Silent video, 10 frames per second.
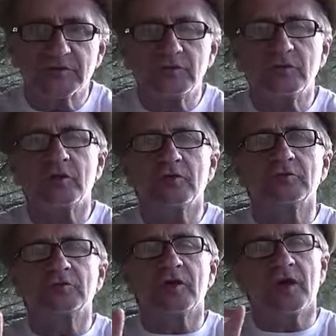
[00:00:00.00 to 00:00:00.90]
to
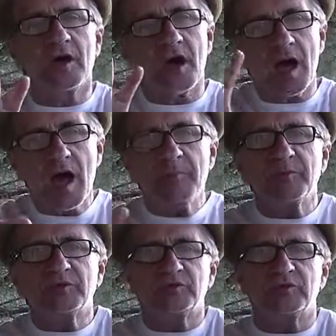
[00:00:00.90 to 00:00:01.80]
those
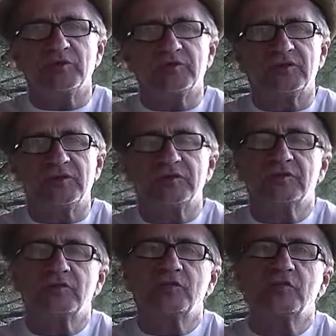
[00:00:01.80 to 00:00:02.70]

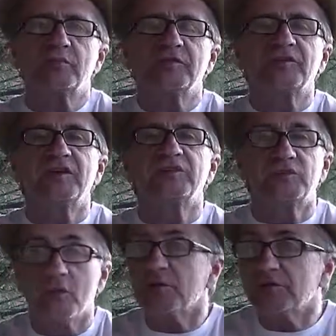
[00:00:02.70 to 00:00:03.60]
opportunities to present
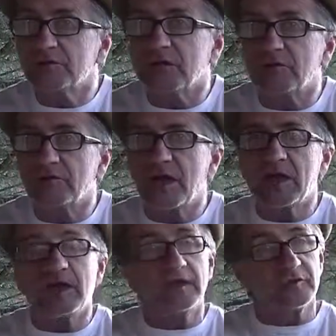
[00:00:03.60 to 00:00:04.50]
yourself
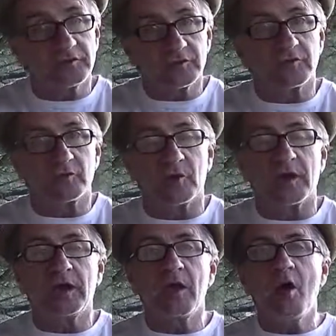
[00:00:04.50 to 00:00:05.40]
in a certain
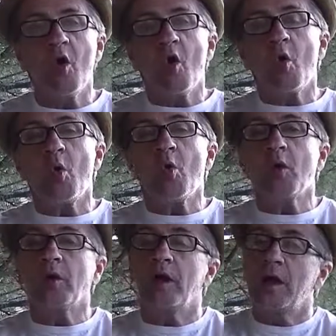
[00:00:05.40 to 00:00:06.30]
way
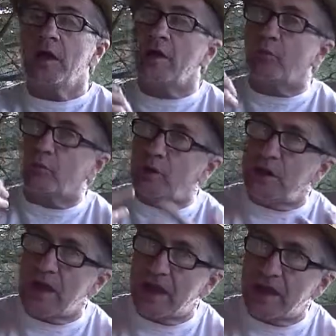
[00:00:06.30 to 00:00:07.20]
or
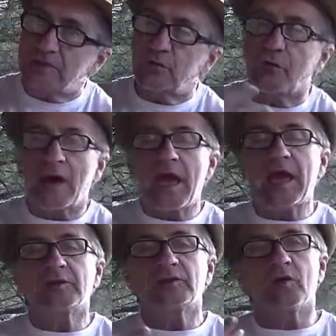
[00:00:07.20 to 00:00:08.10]
react or
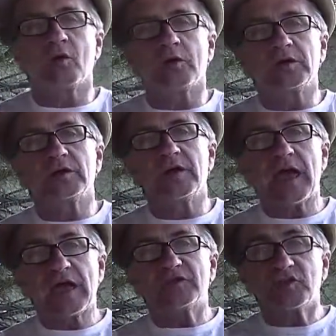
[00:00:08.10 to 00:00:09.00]
act accordingly
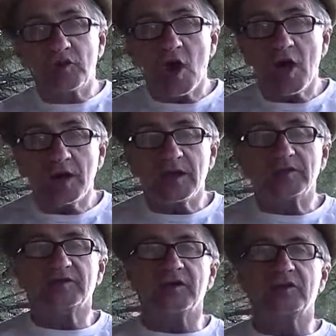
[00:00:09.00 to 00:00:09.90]
as God
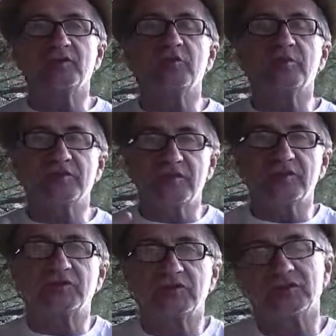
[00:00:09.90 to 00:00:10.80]
has said to
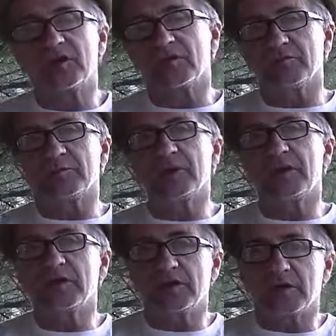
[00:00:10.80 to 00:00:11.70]
present yourself
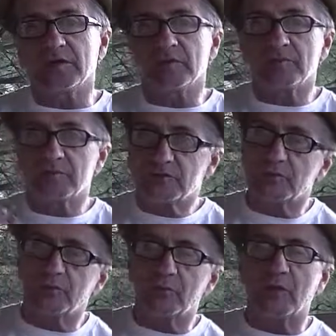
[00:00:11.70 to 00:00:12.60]
in a
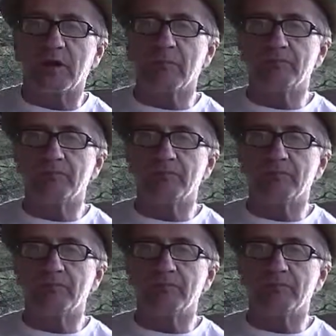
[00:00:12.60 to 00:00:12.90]
certain way.